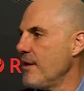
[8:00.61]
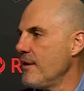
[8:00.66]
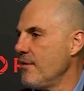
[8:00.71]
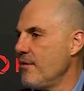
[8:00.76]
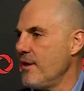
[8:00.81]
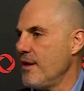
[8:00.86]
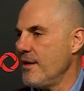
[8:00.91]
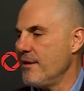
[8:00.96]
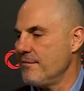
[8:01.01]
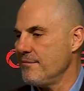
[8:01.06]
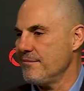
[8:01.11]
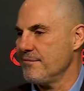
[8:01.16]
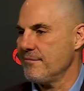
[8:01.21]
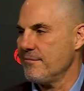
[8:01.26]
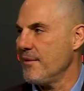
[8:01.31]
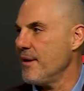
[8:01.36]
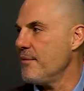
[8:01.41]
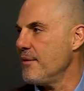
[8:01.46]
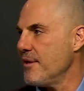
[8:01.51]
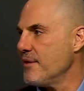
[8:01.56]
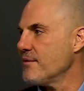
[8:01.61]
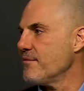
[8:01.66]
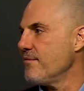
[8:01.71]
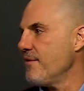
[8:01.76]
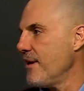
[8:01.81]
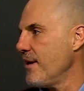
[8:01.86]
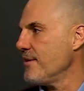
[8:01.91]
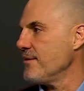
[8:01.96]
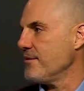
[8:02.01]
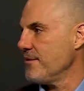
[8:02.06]
I know that. Maybe it is
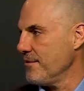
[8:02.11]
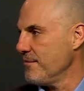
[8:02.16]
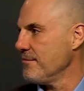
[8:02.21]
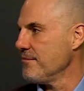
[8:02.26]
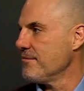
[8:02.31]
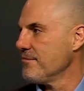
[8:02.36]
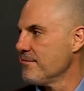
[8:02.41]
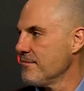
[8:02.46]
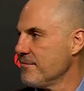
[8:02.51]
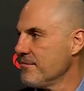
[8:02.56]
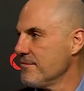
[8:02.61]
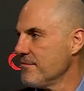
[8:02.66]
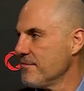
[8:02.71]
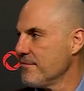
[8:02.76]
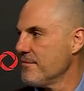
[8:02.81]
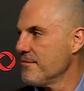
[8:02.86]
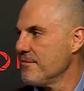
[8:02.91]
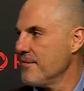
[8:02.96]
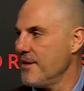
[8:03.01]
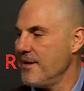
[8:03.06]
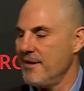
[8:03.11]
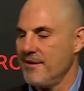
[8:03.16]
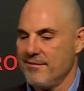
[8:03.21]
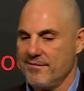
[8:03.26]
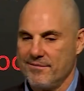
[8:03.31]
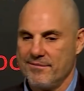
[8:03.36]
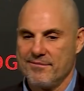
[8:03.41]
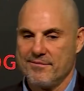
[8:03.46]
fines. Yeah.